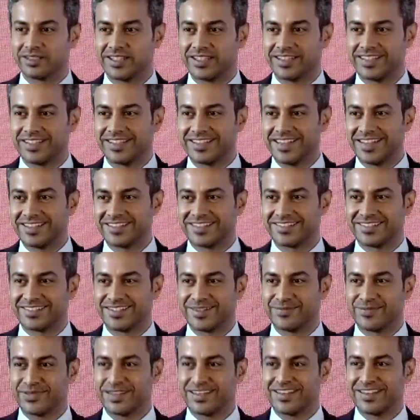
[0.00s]
I think that's
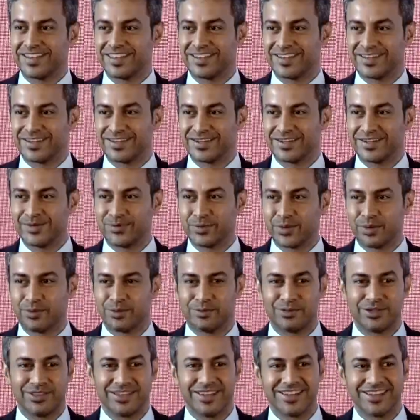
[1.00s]
something that
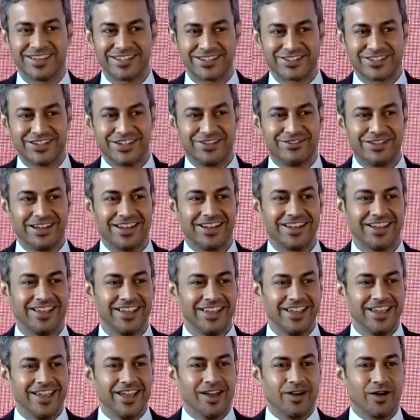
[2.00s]
probably the industry will
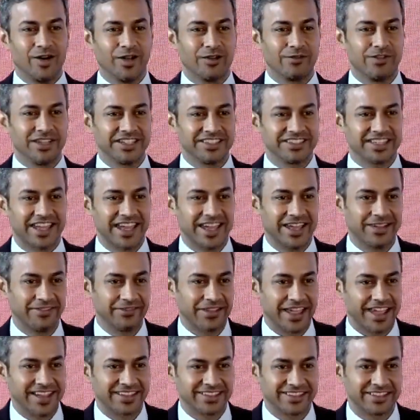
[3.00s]
always have
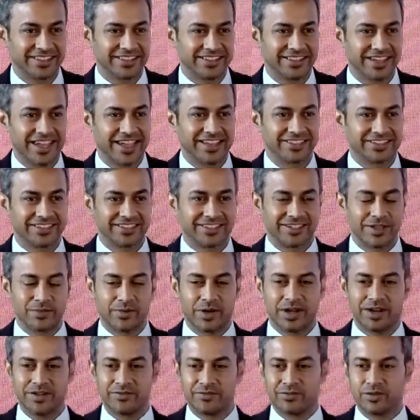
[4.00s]
as a
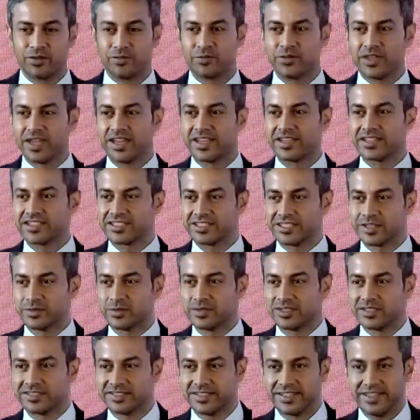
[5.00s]
demand from their
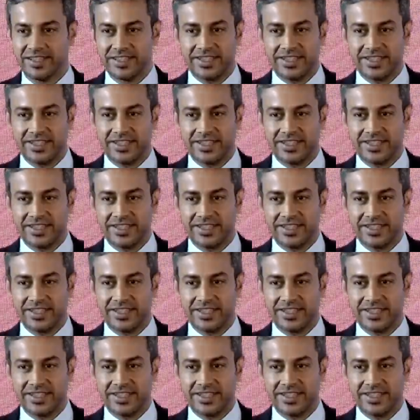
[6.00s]
customers.